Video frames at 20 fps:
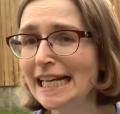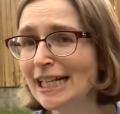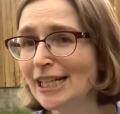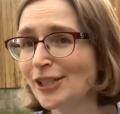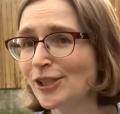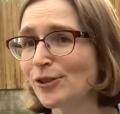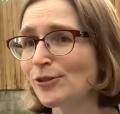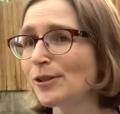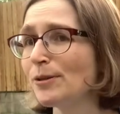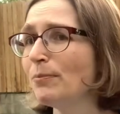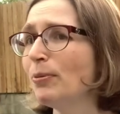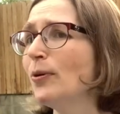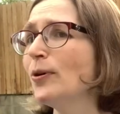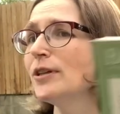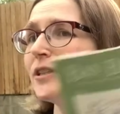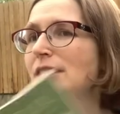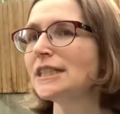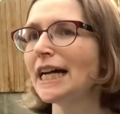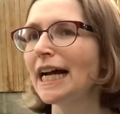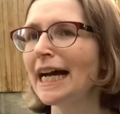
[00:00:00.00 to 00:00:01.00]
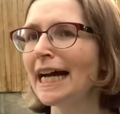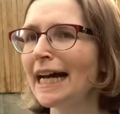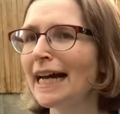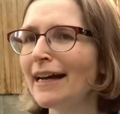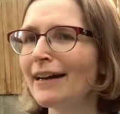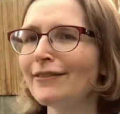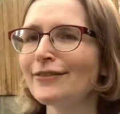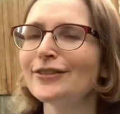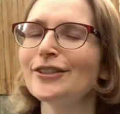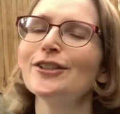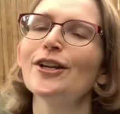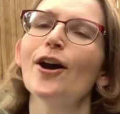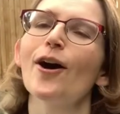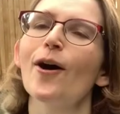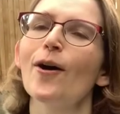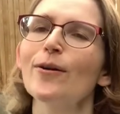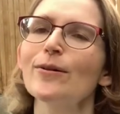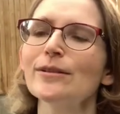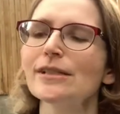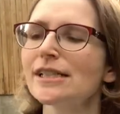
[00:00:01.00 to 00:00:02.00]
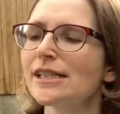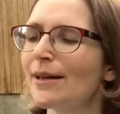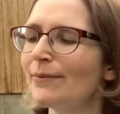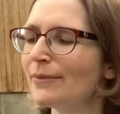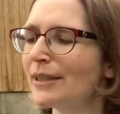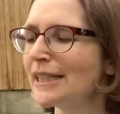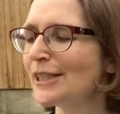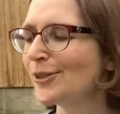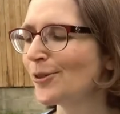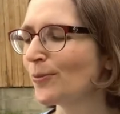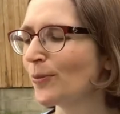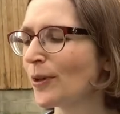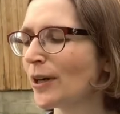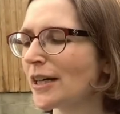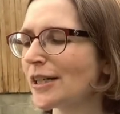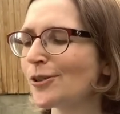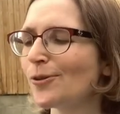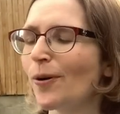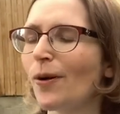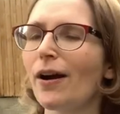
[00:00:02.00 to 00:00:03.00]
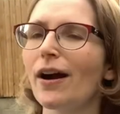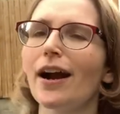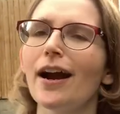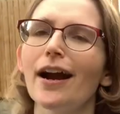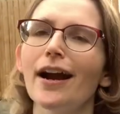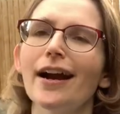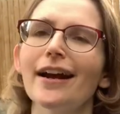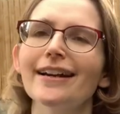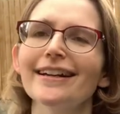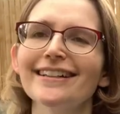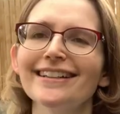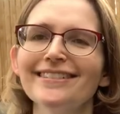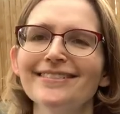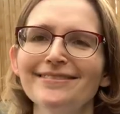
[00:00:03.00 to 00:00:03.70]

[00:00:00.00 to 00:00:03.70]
it's important to have, you know, something to work toward.